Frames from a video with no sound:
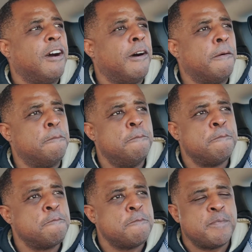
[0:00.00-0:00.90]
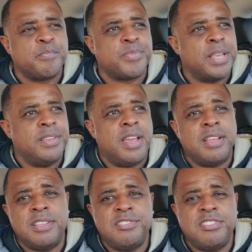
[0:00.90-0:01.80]

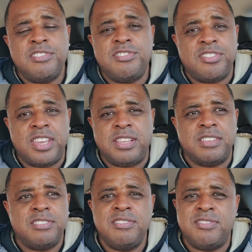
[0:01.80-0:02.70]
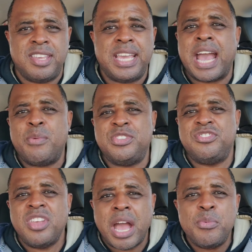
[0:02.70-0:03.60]
Yeah, and let's just see how
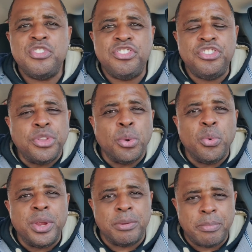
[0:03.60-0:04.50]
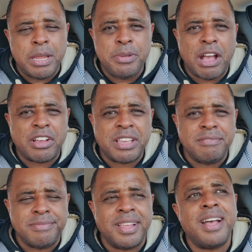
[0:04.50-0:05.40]
it's doing. Maybe I
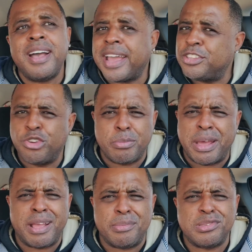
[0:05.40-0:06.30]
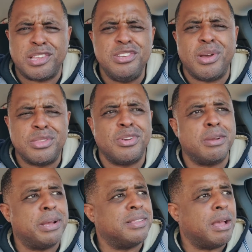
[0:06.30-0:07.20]
got to talk about Amazon. You know I
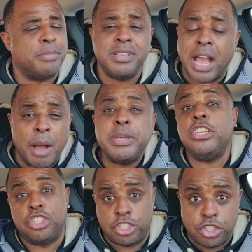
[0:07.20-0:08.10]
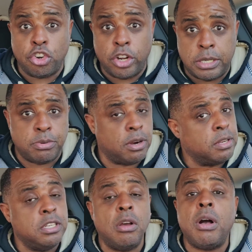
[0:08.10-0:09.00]
talk about that. But yeah, I'm getting destroyed,
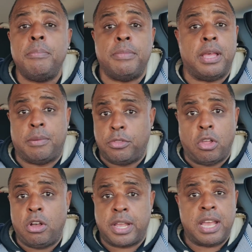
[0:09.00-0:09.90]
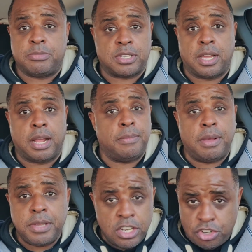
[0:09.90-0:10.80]
bro. You know, I'm long Amazon. I'm
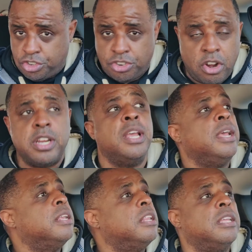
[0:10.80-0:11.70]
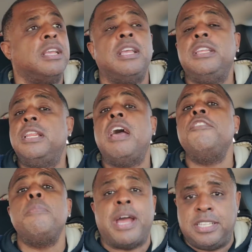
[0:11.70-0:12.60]
getting destroyed.
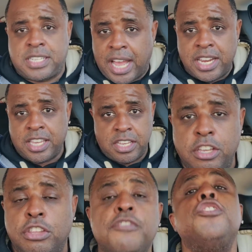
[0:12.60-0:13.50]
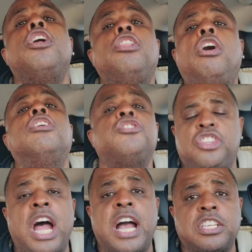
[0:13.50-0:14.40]
Everybody's kind of killed. If you're long
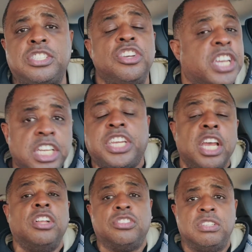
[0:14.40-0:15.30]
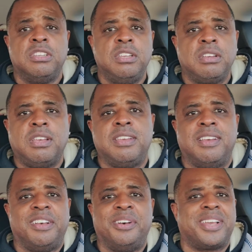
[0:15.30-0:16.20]
stocks, you're getting killed.
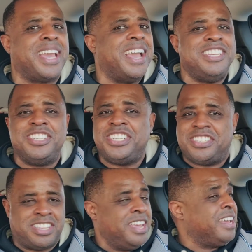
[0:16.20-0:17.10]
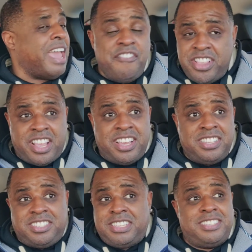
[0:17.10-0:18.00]
Okay, you're just,
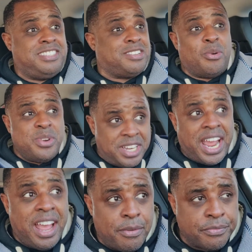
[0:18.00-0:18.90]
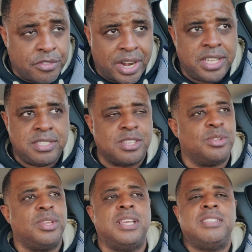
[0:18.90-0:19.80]
everything is going down, right?
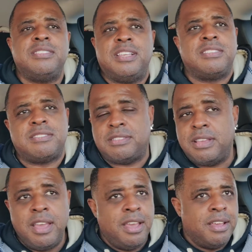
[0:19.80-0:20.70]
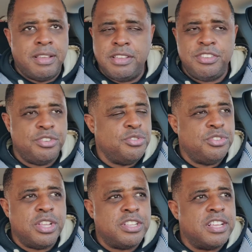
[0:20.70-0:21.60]
So there's
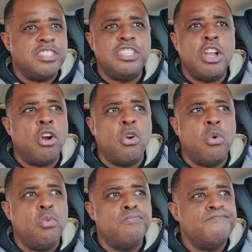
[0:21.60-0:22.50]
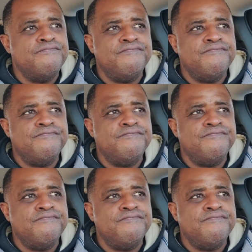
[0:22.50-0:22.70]
no,